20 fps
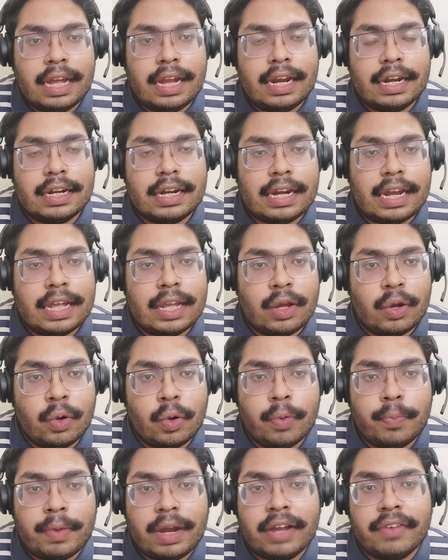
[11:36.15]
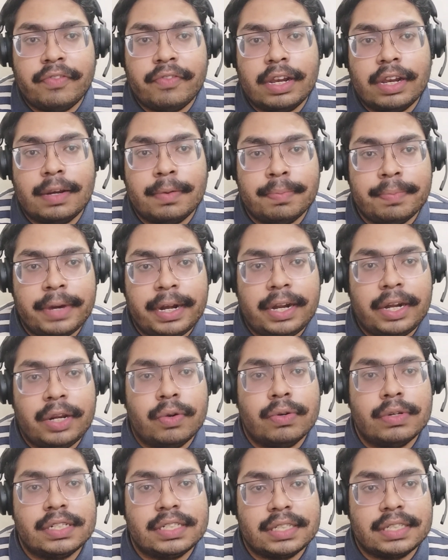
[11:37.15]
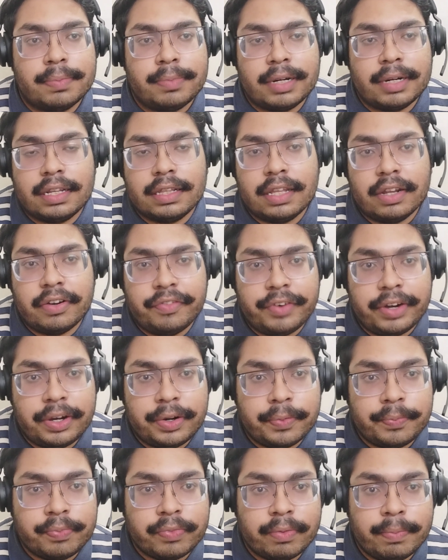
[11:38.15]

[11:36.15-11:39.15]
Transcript: and I hope I will meet you on some another video.